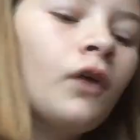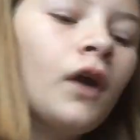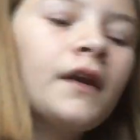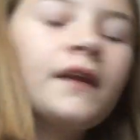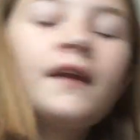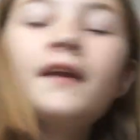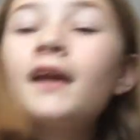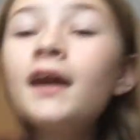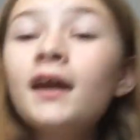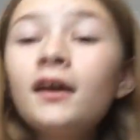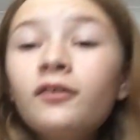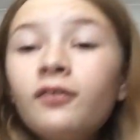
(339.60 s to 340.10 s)

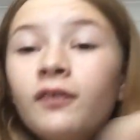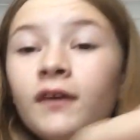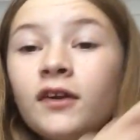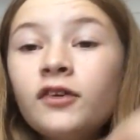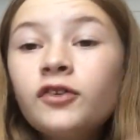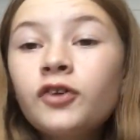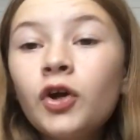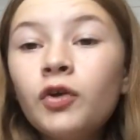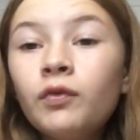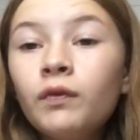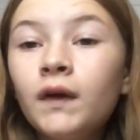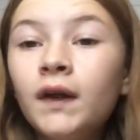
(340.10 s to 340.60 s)
Right, the next
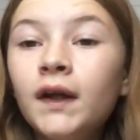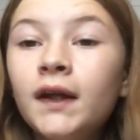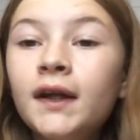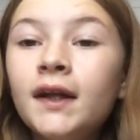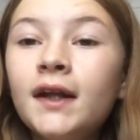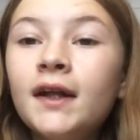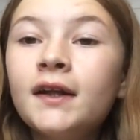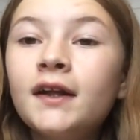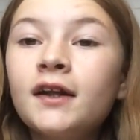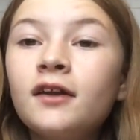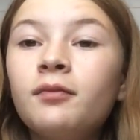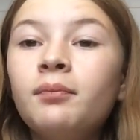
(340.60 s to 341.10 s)
things don't really
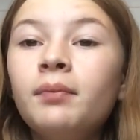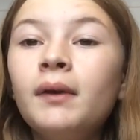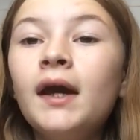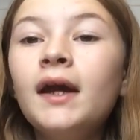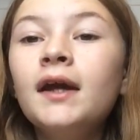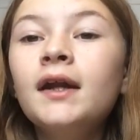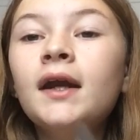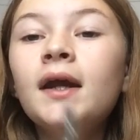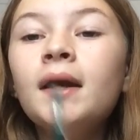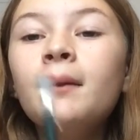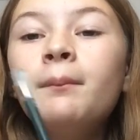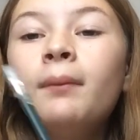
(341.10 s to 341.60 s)
need
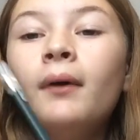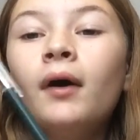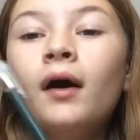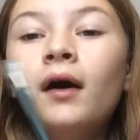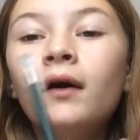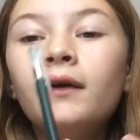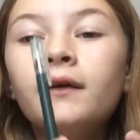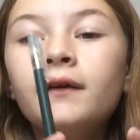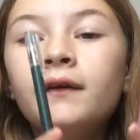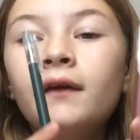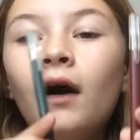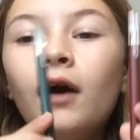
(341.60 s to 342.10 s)
explaining,
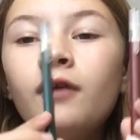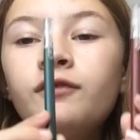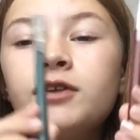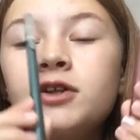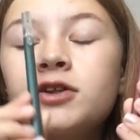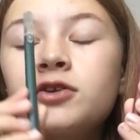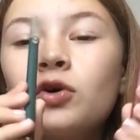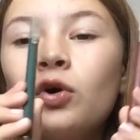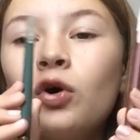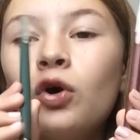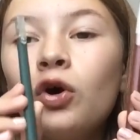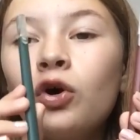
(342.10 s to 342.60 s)
but I've
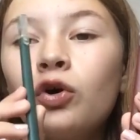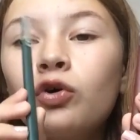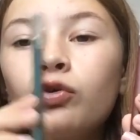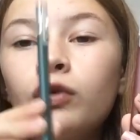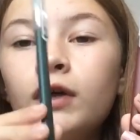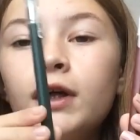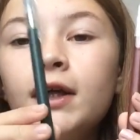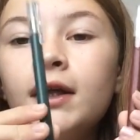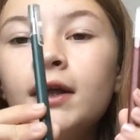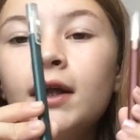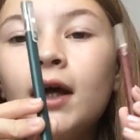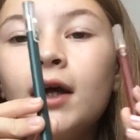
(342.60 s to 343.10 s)
just got a
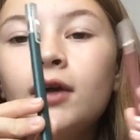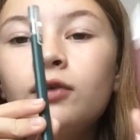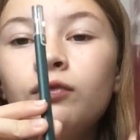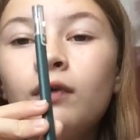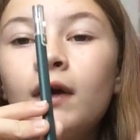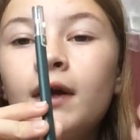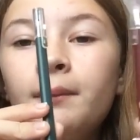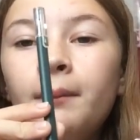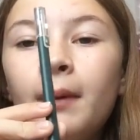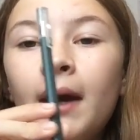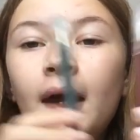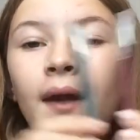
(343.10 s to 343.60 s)
green and
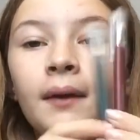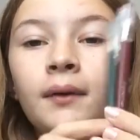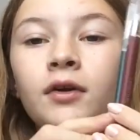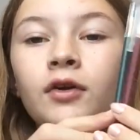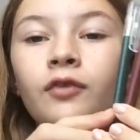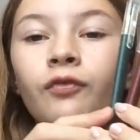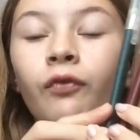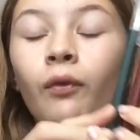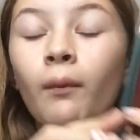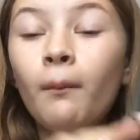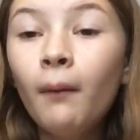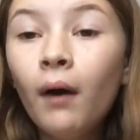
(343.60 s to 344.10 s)
red
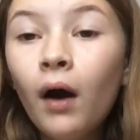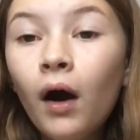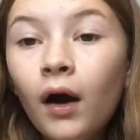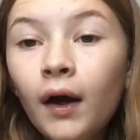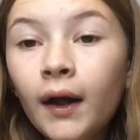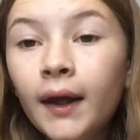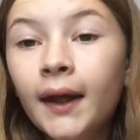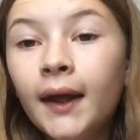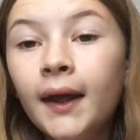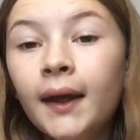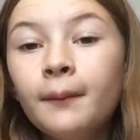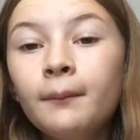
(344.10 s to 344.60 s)
pen for
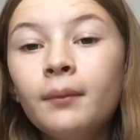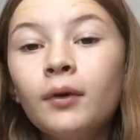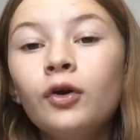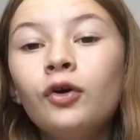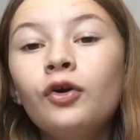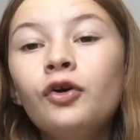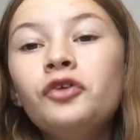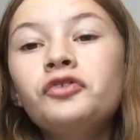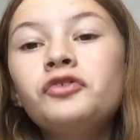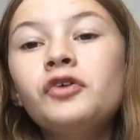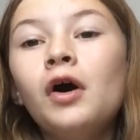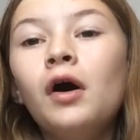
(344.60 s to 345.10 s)
marking,
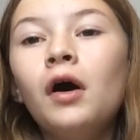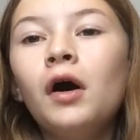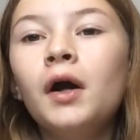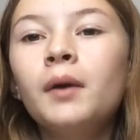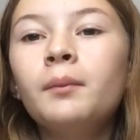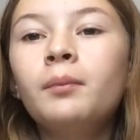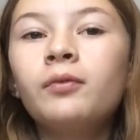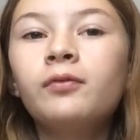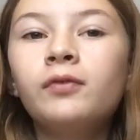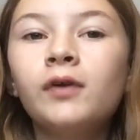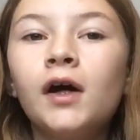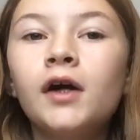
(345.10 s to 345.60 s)
because
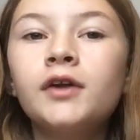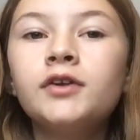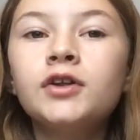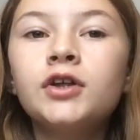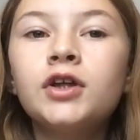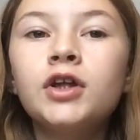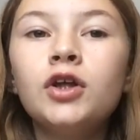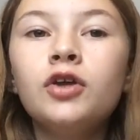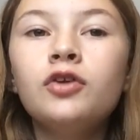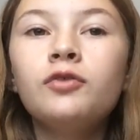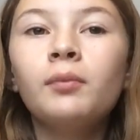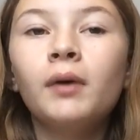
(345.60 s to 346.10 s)
I prefer
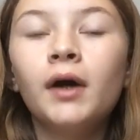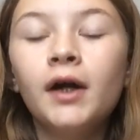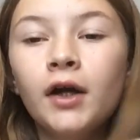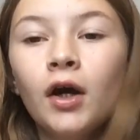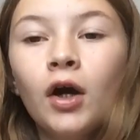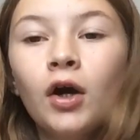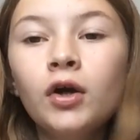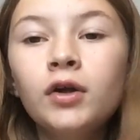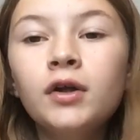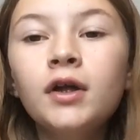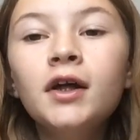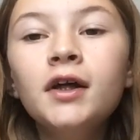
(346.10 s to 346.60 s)
to use my
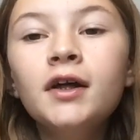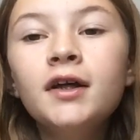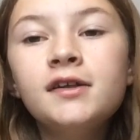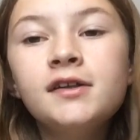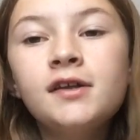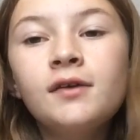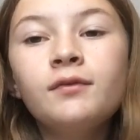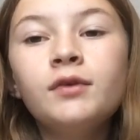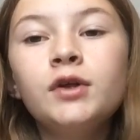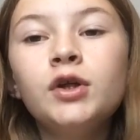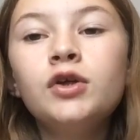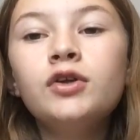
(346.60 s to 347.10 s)
own
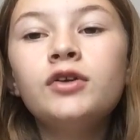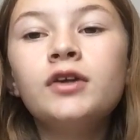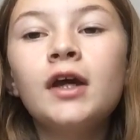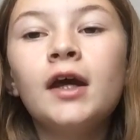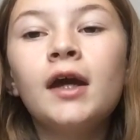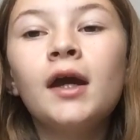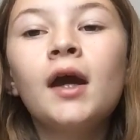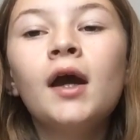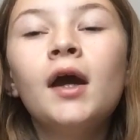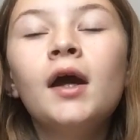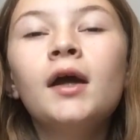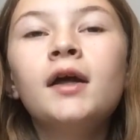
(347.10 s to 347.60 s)

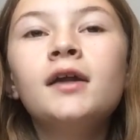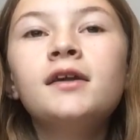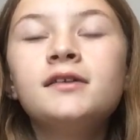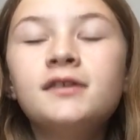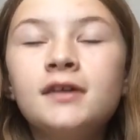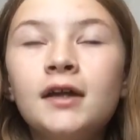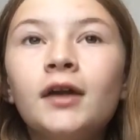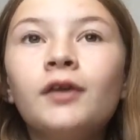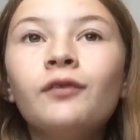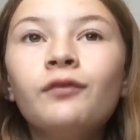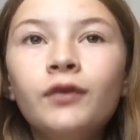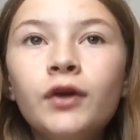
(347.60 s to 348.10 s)

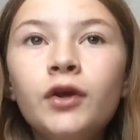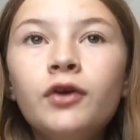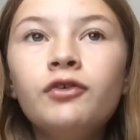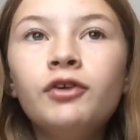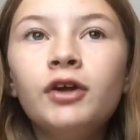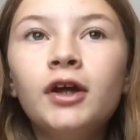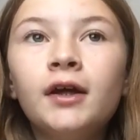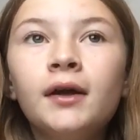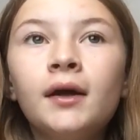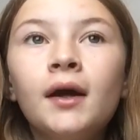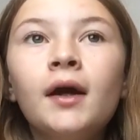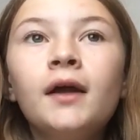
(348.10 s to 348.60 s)
instead of
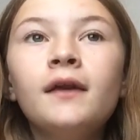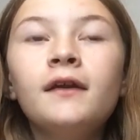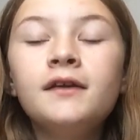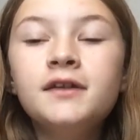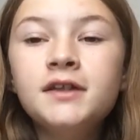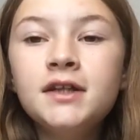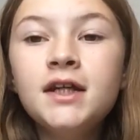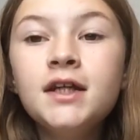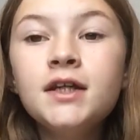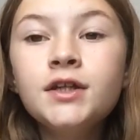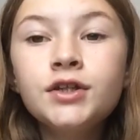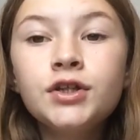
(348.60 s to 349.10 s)
using the
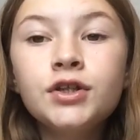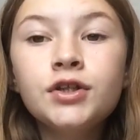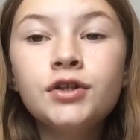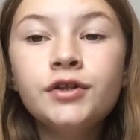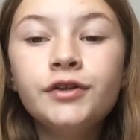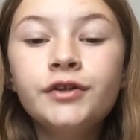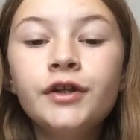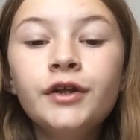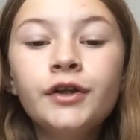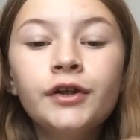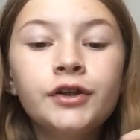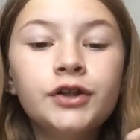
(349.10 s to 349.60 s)

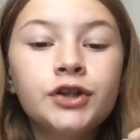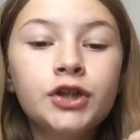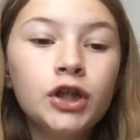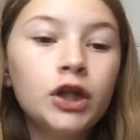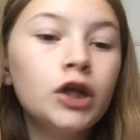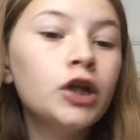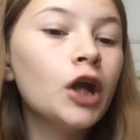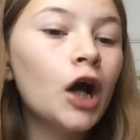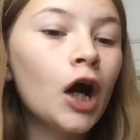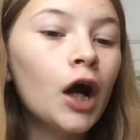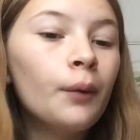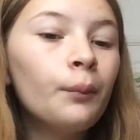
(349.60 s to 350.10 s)
teacher's
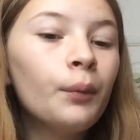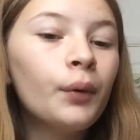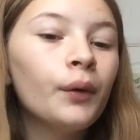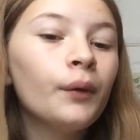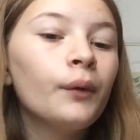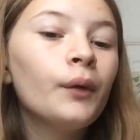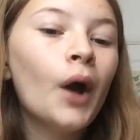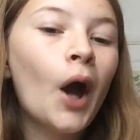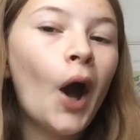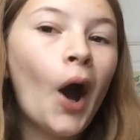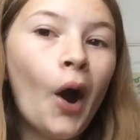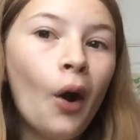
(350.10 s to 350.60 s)
chewed up
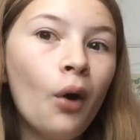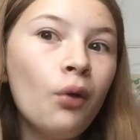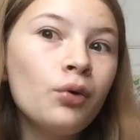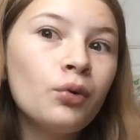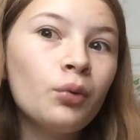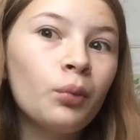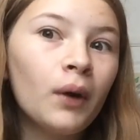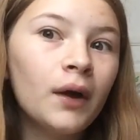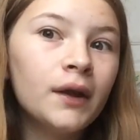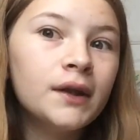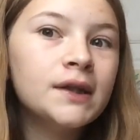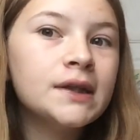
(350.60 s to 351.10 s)

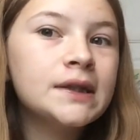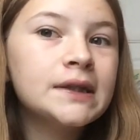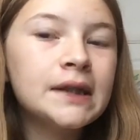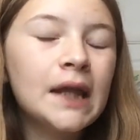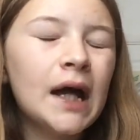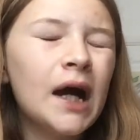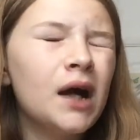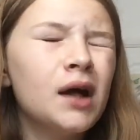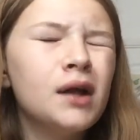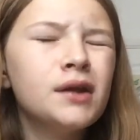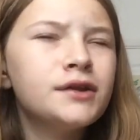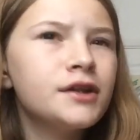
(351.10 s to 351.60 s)
old ones
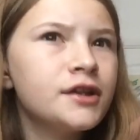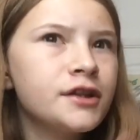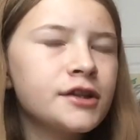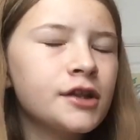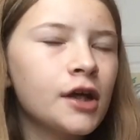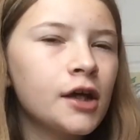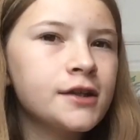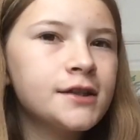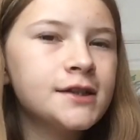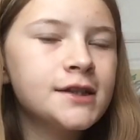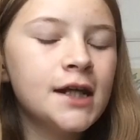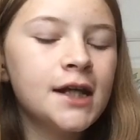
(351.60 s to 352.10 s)
that are
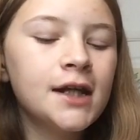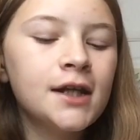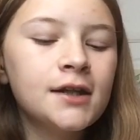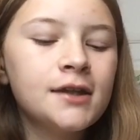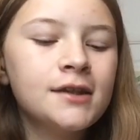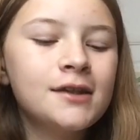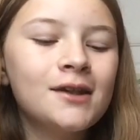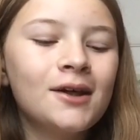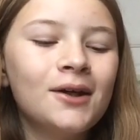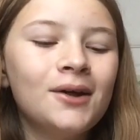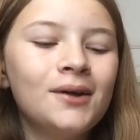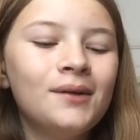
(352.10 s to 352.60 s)
disgusting.
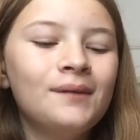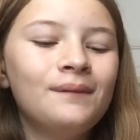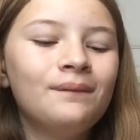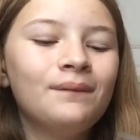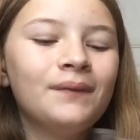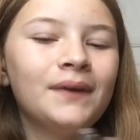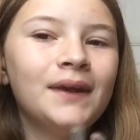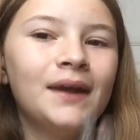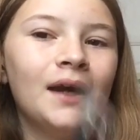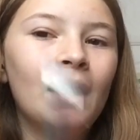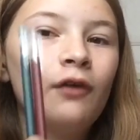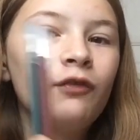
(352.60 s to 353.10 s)
So
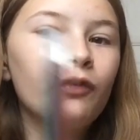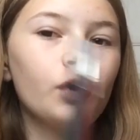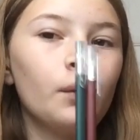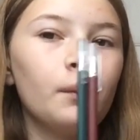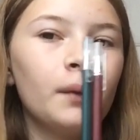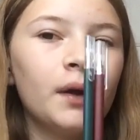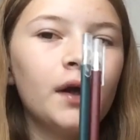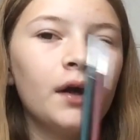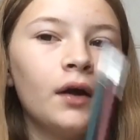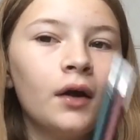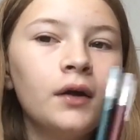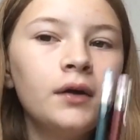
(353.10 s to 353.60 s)
yeah, I've
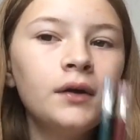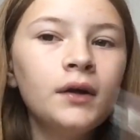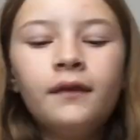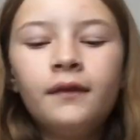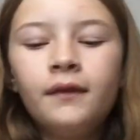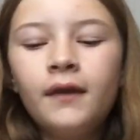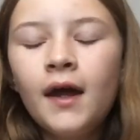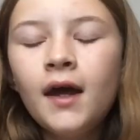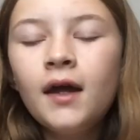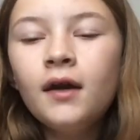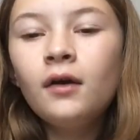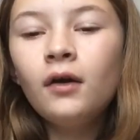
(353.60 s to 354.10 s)
got my own.
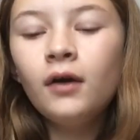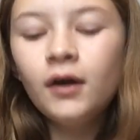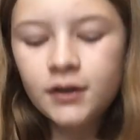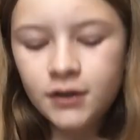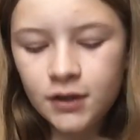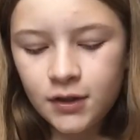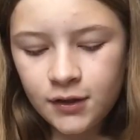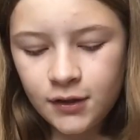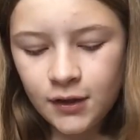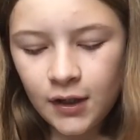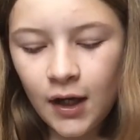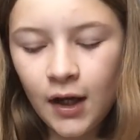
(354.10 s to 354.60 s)
Then I
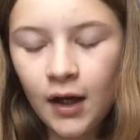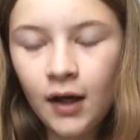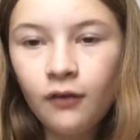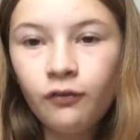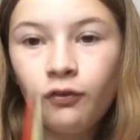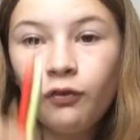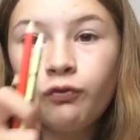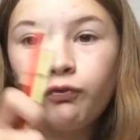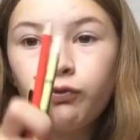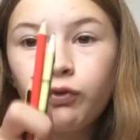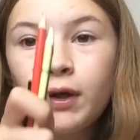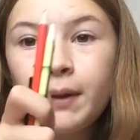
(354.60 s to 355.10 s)
just
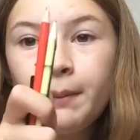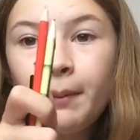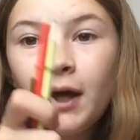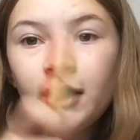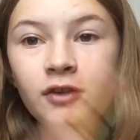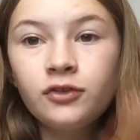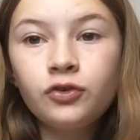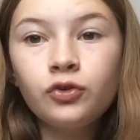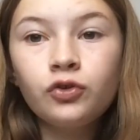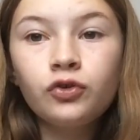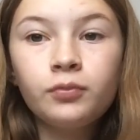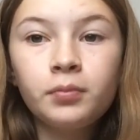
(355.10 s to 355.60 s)
have 3
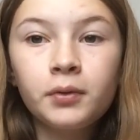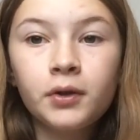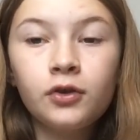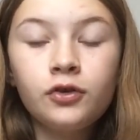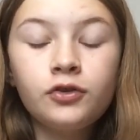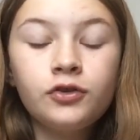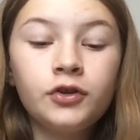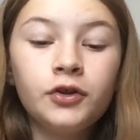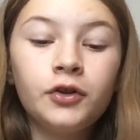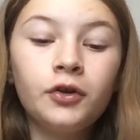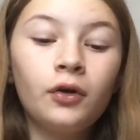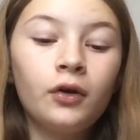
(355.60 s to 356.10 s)
pencils,
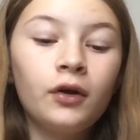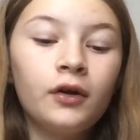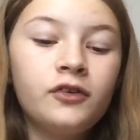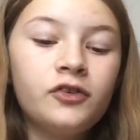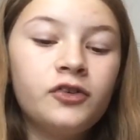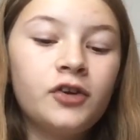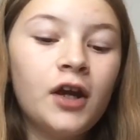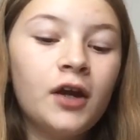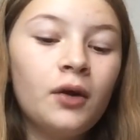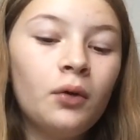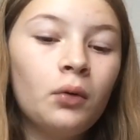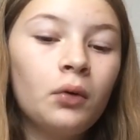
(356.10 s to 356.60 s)
because you gotta
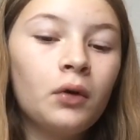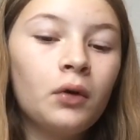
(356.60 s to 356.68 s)
stay